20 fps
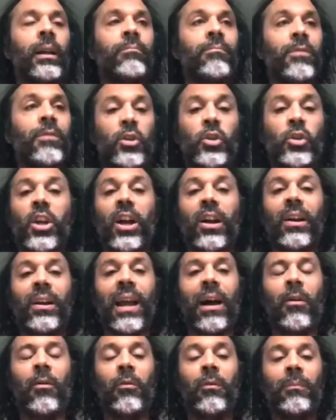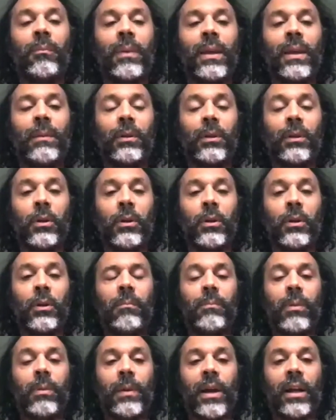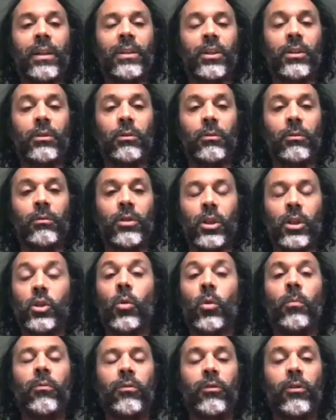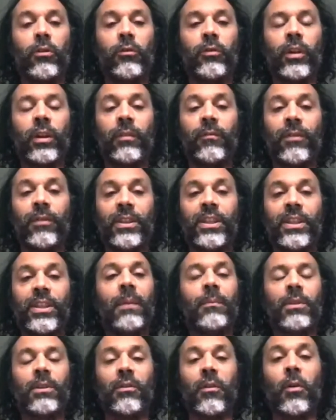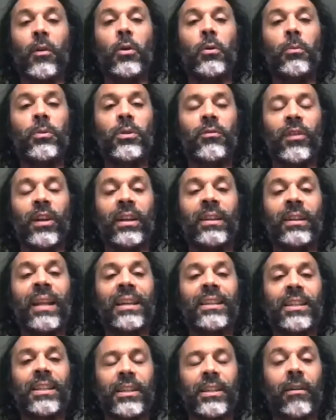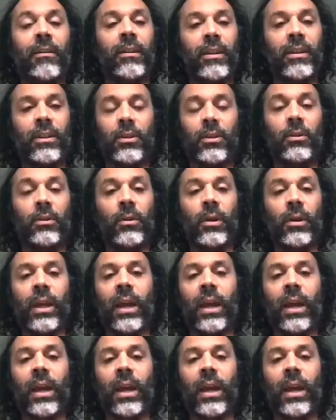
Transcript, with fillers: churn out people who are prepared to jump through the types of hoops that are necessary to